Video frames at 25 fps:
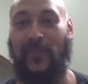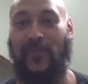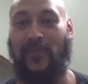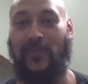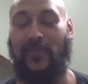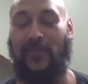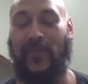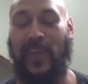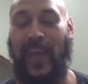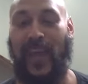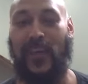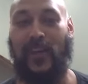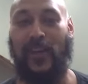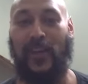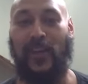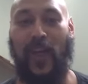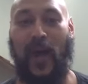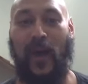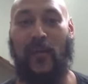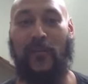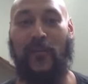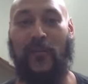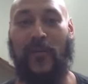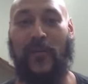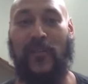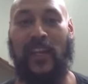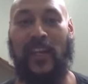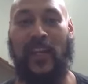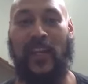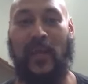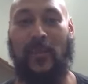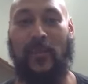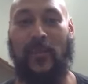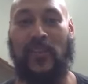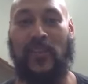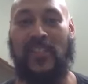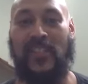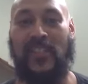Yeah, you're a lot more than a
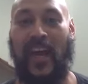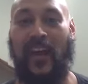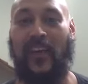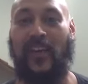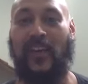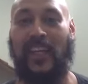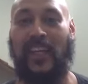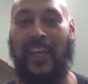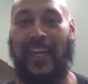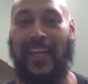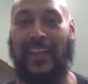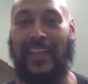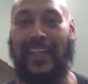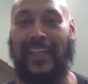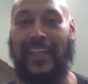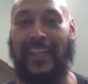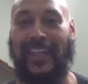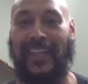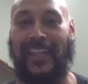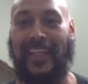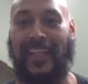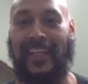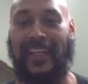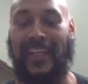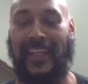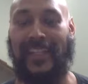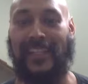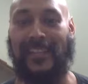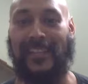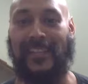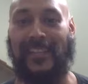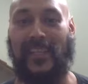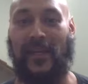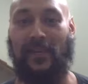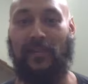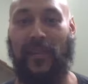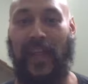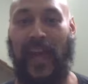personality. I think
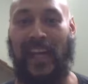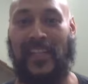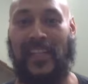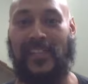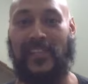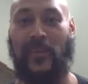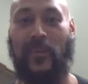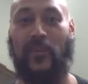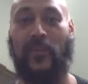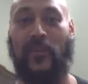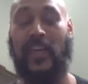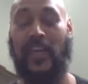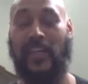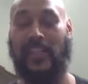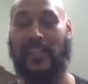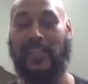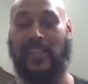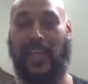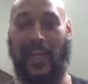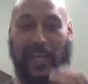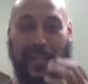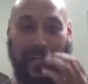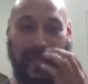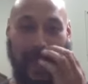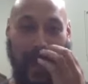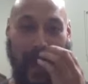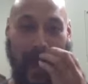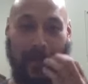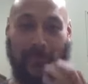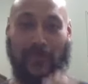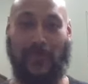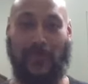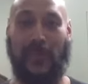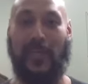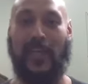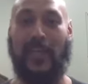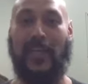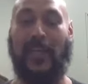that's a blast. So excited to have
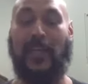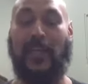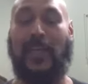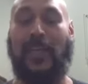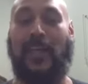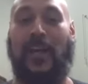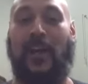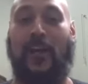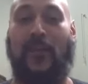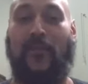you here.